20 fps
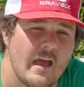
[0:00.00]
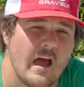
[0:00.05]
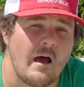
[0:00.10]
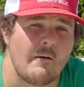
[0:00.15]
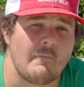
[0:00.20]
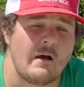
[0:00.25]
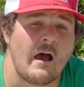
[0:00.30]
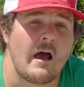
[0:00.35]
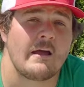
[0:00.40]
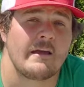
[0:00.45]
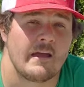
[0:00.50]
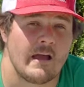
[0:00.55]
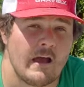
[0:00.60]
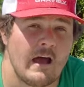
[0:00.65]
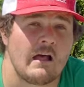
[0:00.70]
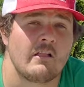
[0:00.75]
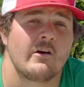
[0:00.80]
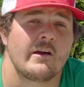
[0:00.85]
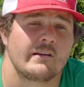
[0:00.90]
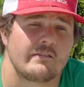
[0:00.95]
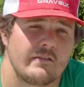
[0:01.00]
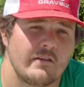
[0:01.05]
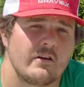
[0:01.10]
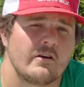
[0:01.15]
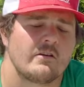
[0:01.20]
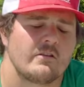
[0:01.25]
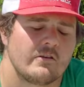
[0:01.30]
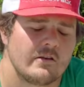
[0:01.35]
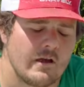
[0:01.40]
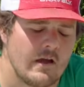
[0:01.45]
Yeah, I'm, i yeah, I like
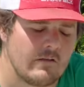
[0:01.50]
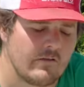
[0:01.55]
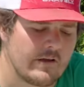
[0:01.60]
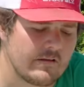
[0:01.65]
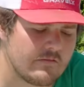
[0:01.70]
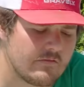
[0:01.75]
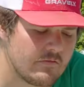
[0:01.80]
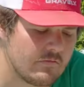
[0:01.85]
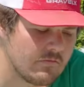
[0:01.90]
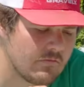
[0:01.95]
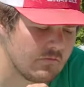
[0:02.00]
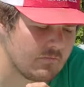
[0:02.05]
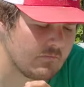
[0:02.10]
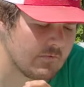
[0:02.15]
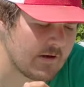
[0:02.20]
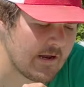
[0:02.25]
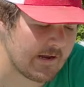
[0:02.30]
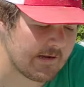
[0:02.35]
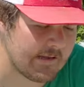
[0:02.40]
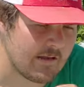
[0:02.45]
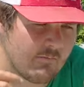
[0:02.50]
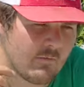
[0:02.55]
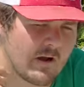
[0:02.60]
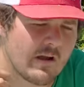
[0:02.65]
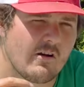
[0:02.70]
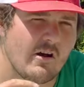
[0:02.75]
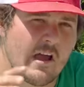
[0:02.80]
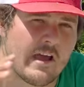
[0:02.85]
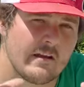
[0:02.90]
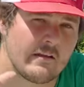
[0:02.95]
to. I like to when I get
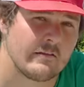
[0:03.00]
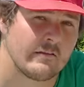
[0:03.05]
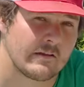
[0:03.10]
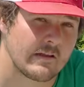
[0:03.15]
one client in